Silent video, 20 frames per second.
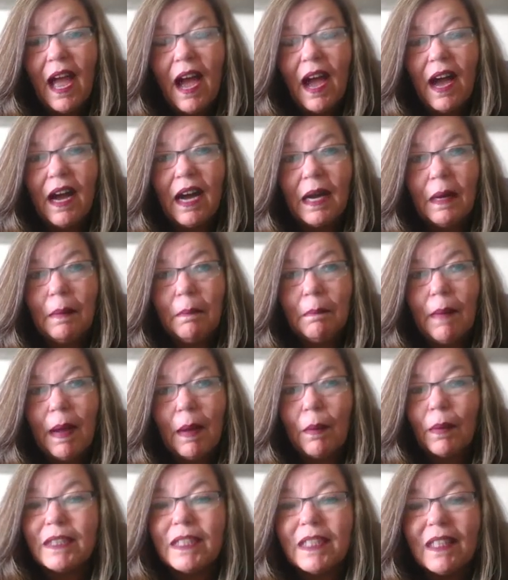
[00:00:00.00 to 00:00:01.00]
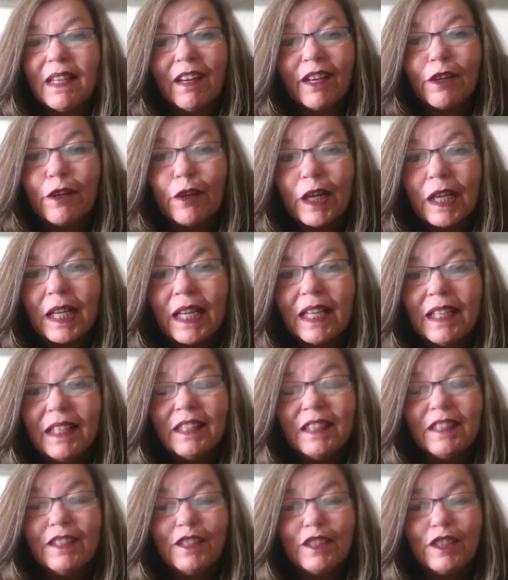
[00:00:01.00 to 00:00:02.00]
I wasn't hungry,
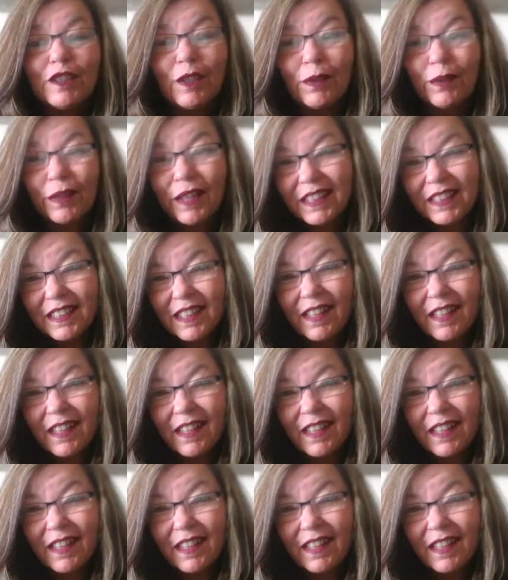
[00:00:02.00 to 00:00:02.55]
so that's